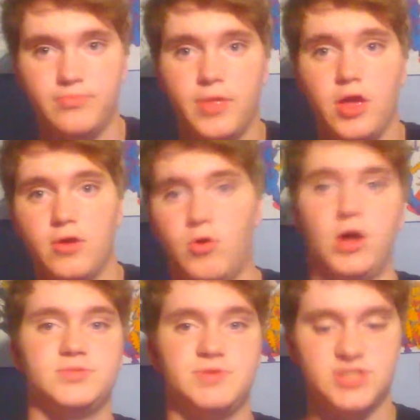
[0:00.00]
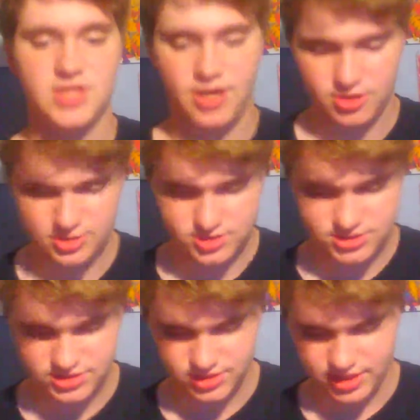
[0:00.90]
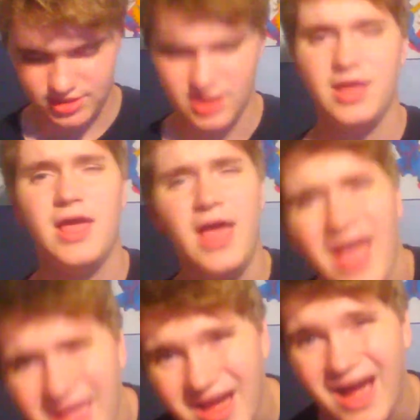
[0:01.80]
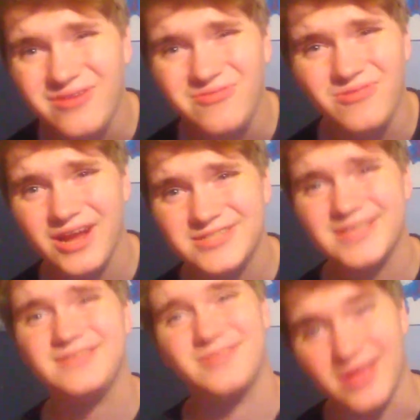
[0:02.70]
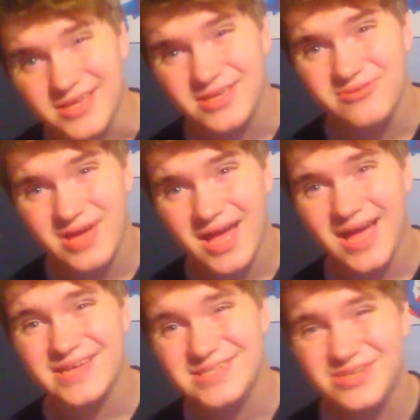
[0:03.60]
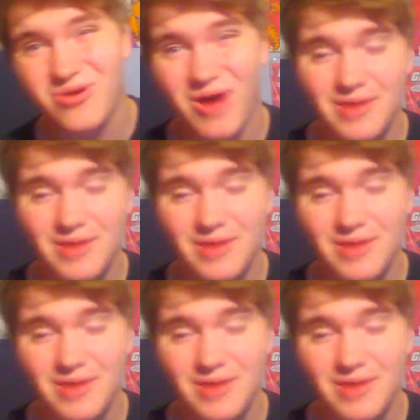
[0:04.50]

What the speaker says: Wasp is there, and she's like, "Hey, I don't actually like you guys, so I'm gonna